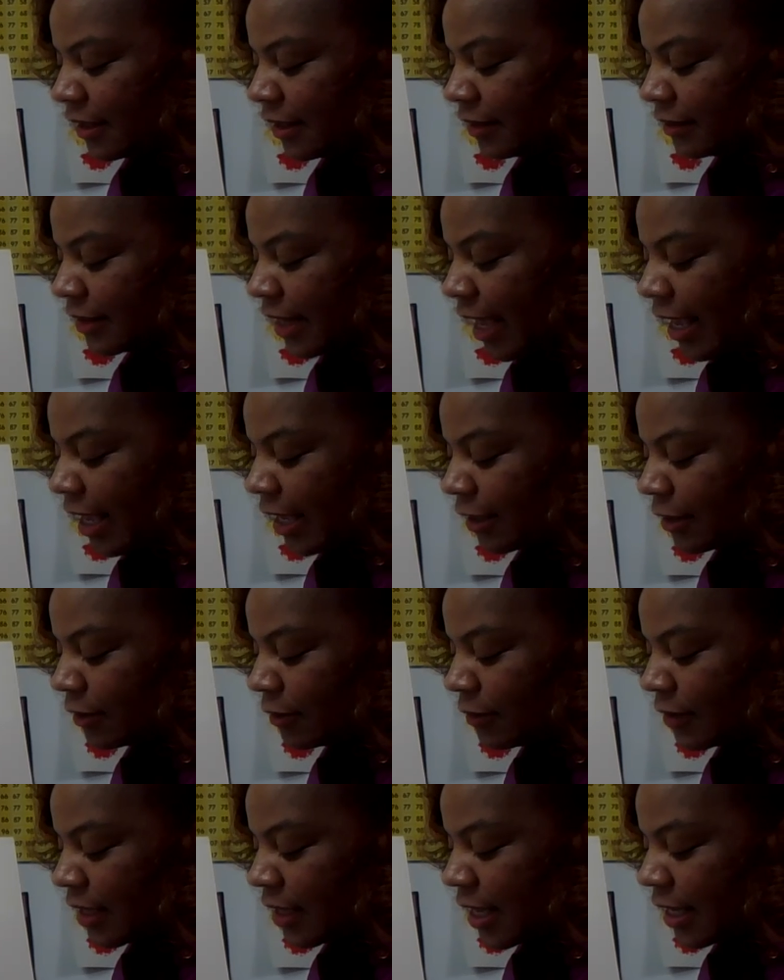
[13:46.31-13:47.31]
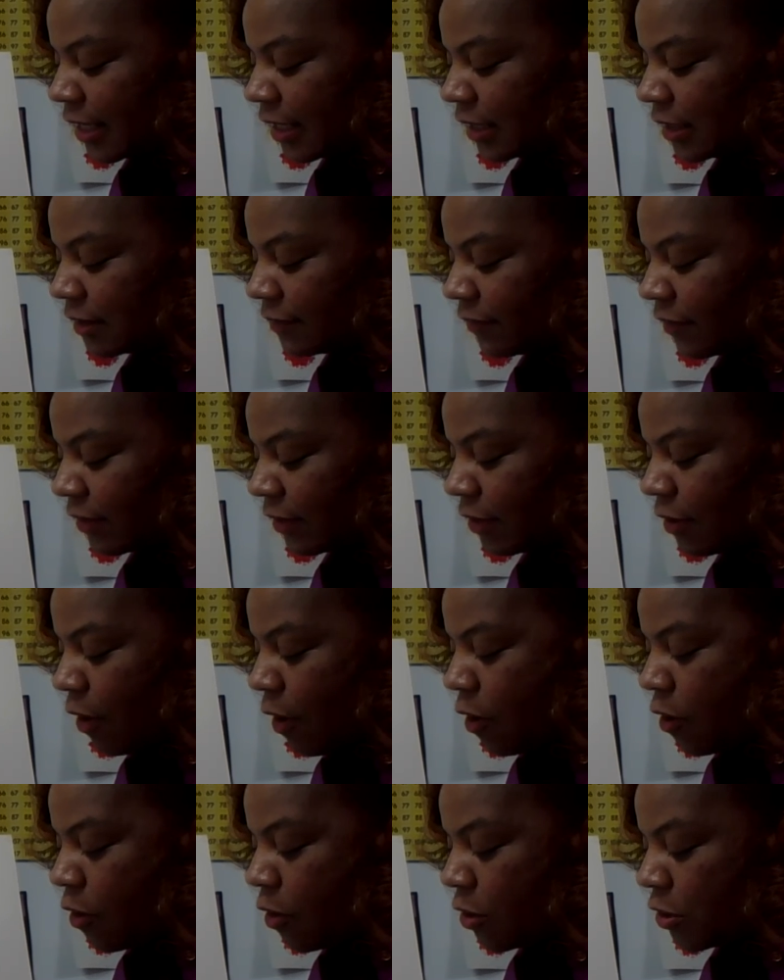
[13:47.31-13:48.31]
diagonal lines for the
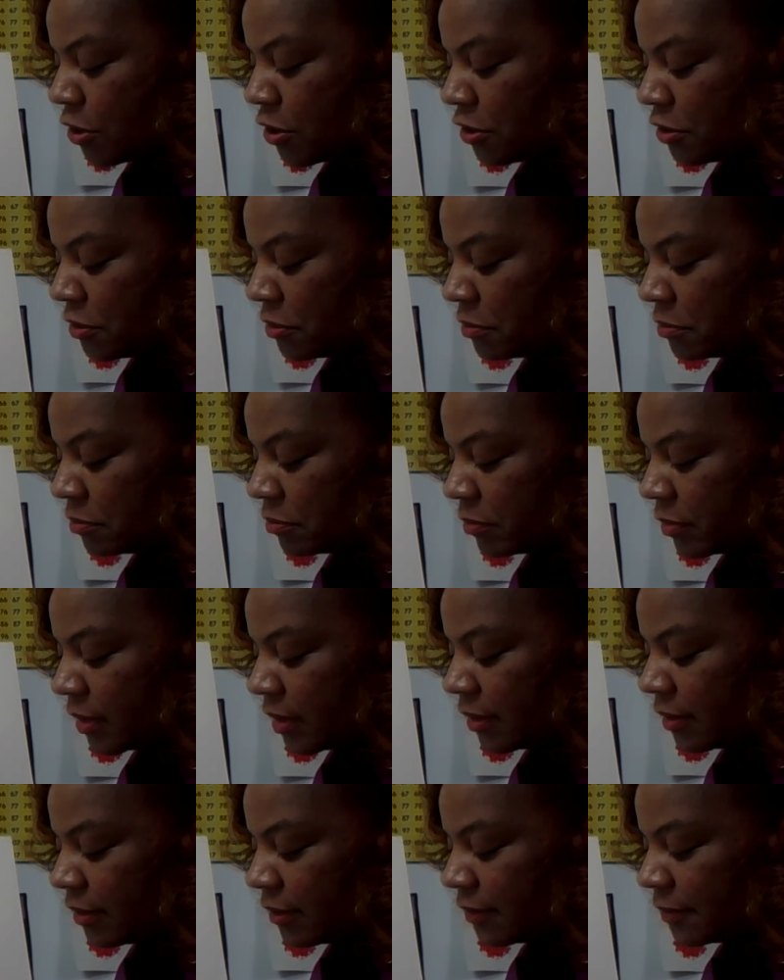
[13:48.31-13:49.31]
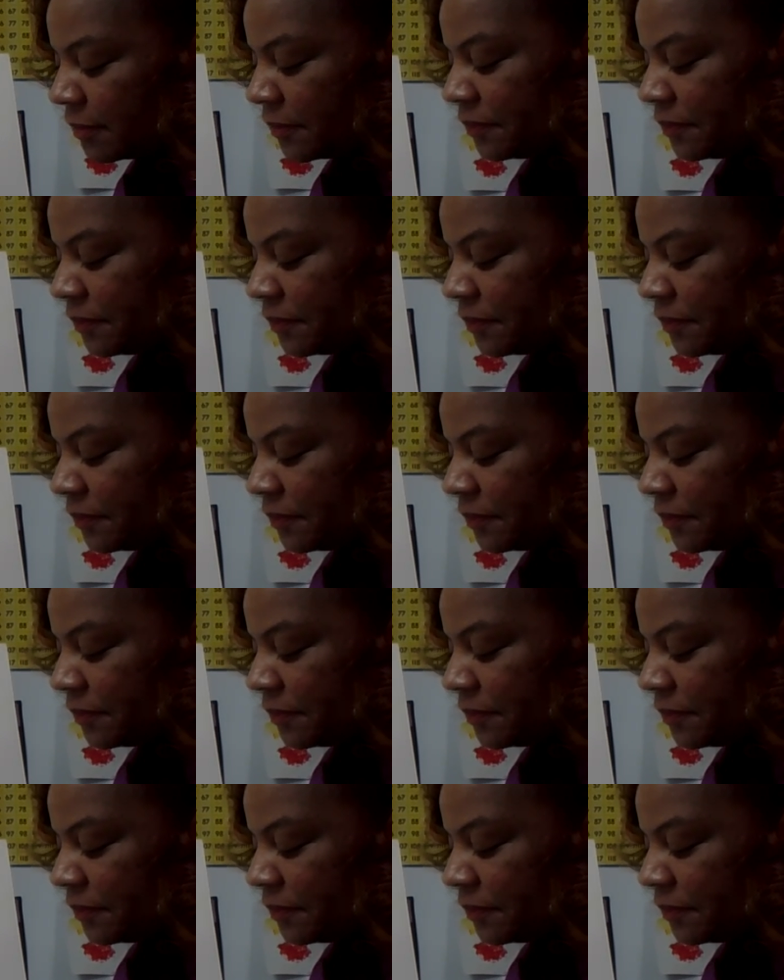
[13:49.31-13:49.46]
arms,